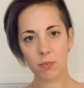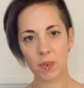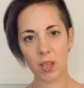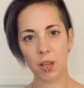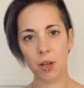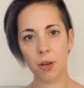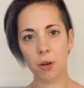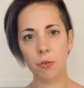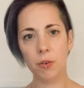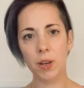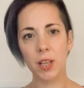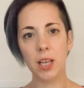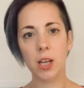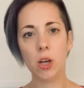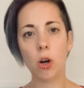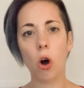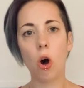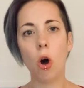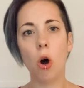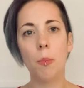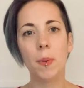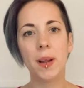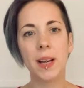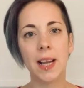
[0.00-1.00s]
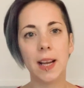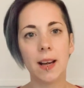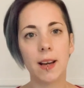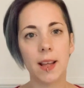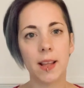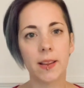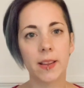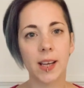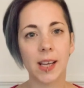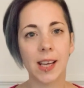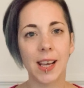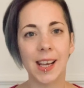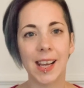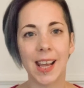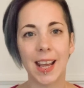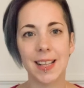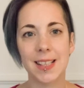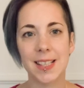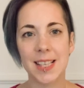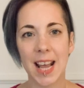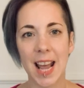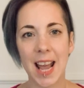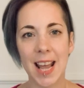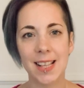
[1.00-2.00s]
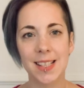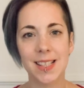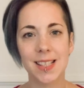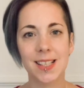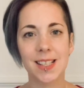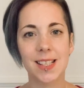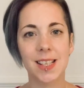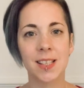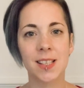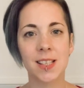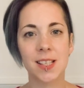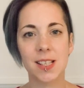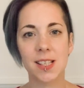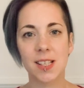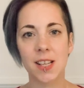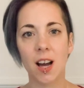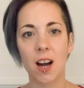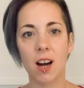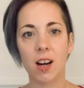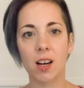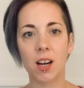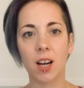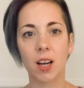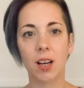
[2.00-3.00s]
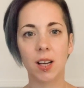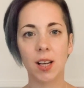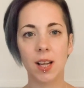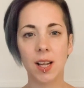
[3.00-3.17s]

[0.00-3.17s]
And a really common area that can get tense and stuck